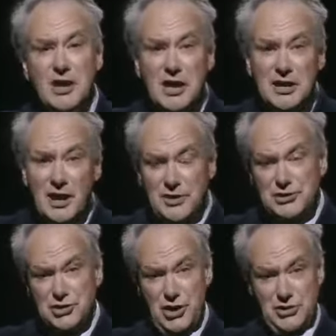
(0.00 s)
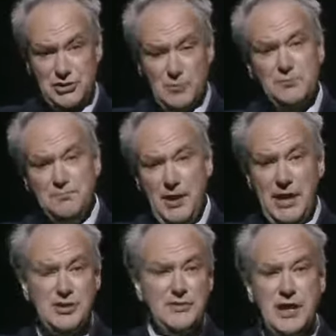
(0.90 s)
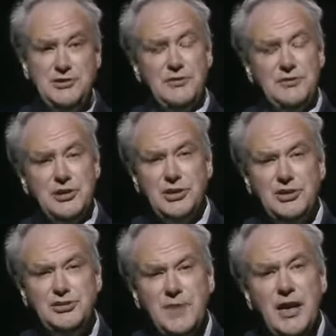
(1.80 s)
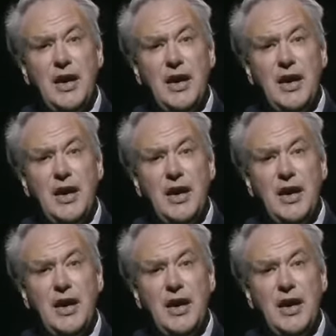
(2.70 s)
Now, this suggestion was made in the 1830s,